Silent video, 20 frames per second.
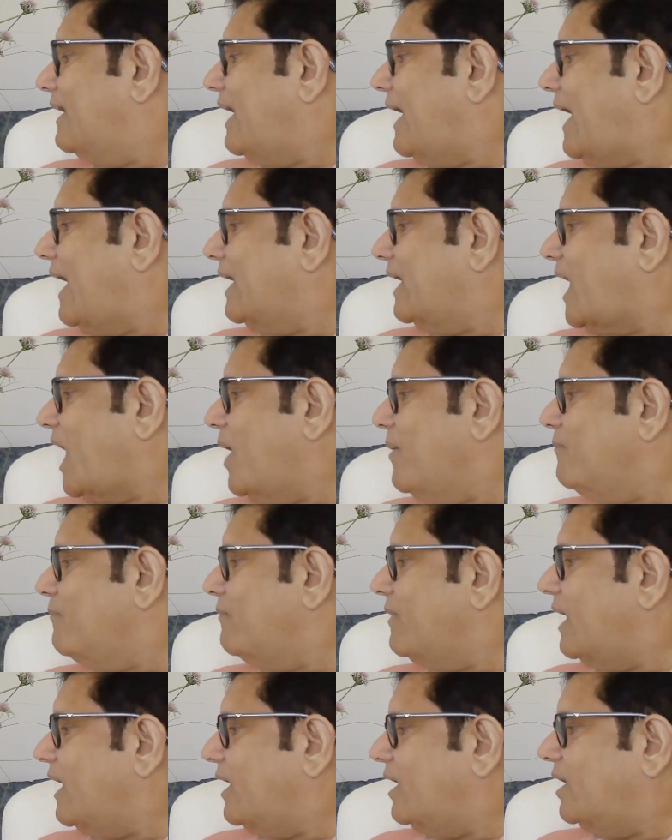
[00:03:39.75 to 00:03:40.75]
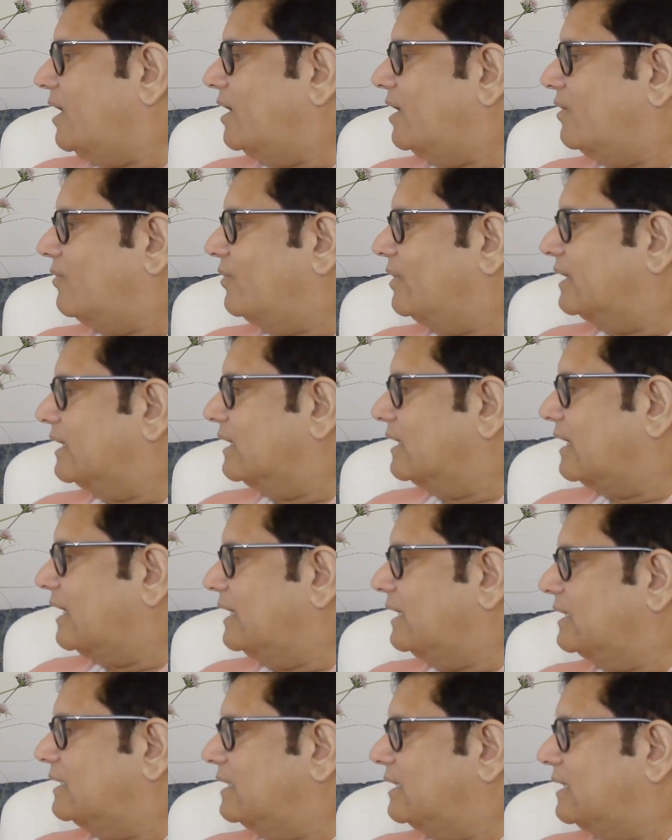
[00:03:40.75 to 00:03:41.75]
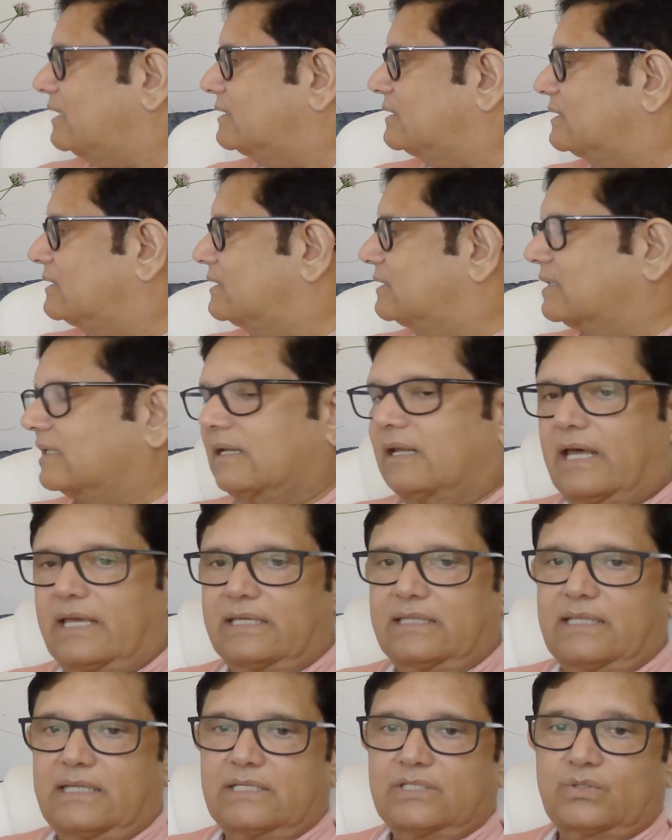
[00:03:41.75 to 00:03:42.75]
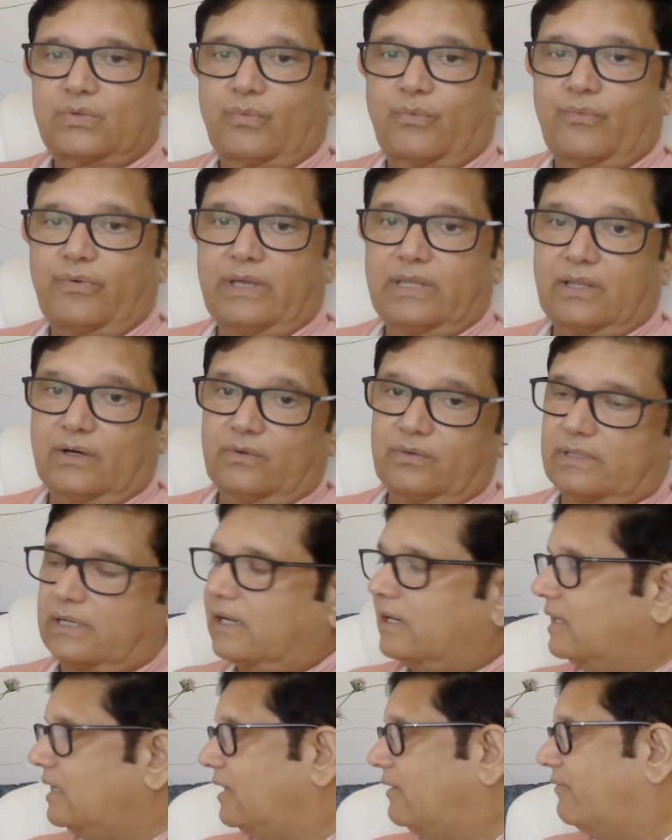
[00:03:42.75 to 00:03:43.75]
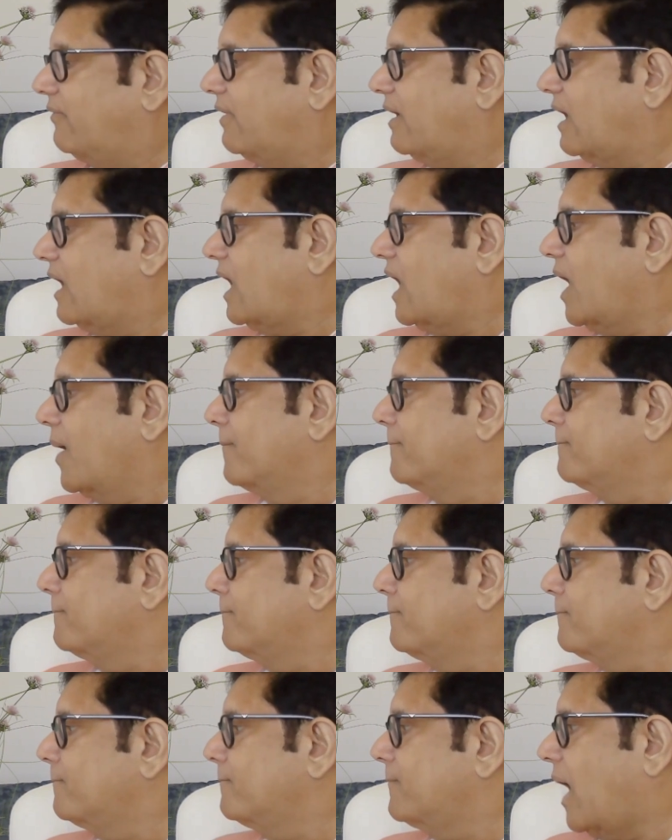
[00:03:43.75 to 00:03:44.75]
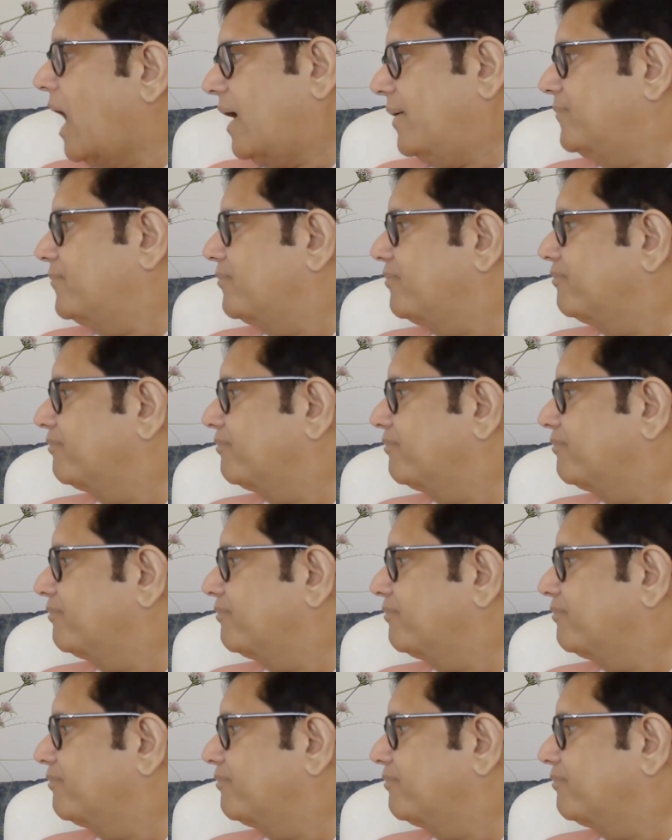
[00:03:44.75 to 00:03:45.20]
And amma, we can write this like this without alif, amma.